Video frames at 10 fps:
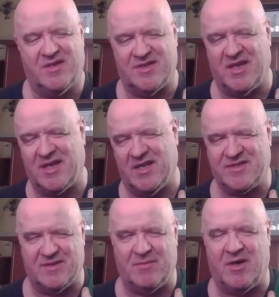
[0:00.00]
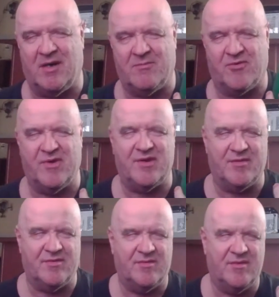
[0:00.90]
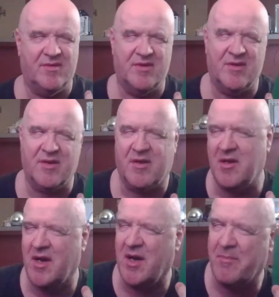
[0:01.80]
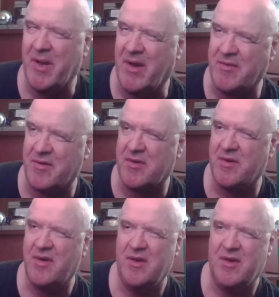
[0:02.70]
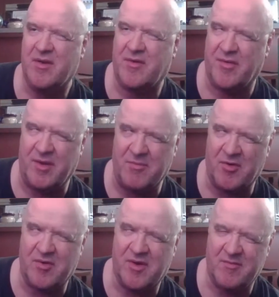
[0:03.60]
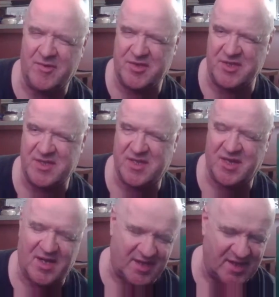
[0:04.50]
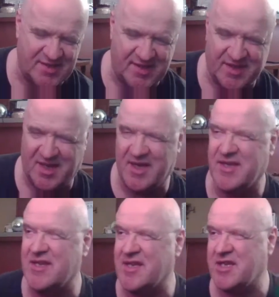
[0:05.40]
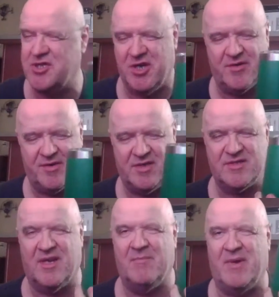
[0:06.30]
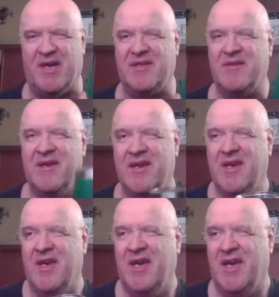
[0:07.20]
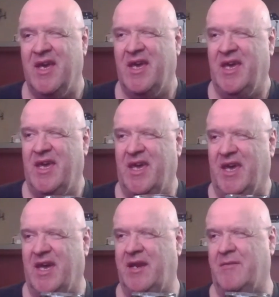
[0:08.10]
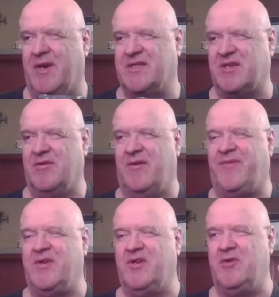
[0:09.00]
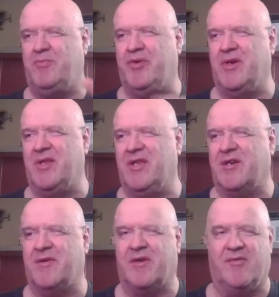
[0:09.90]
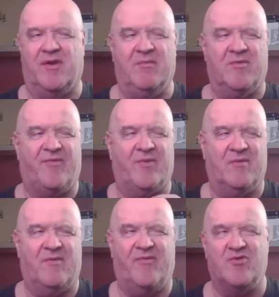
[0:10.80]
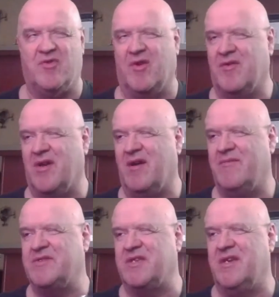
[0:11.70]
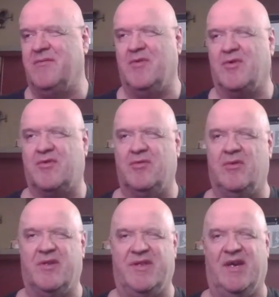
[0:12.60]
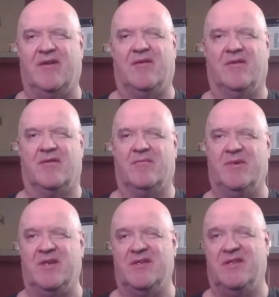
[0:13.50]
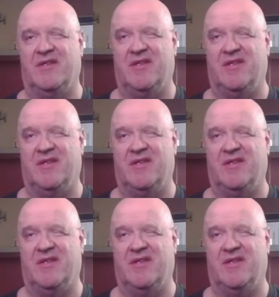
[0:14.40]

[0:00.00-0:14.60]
Because I got some amaretto powder creamer, which is, I guess, kind of tastes like cherry. It's not bad. Anyway, so if you do put liquid creamer from the refrigerator, obviously it will cool it down a little bit.